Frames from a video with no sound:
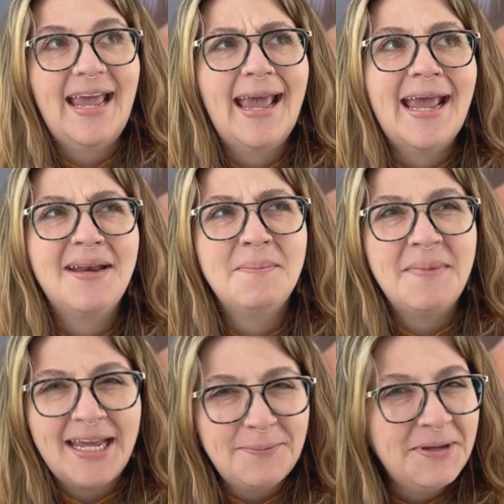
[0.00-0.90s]
and
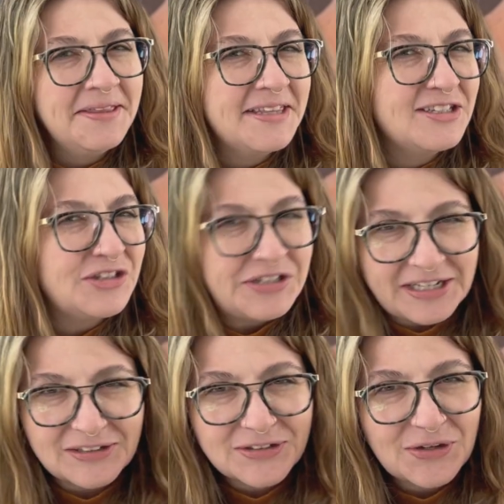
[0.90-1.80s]
maybe this
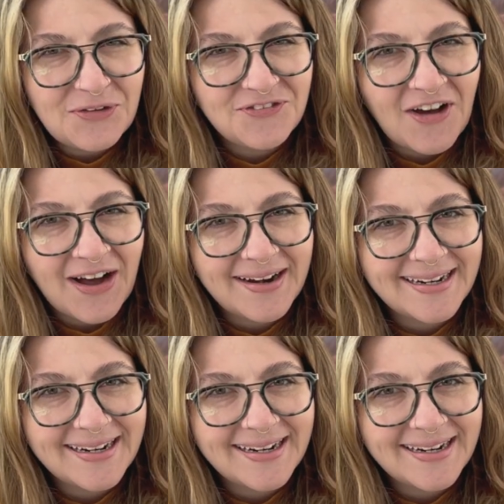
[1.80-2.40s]
year so far.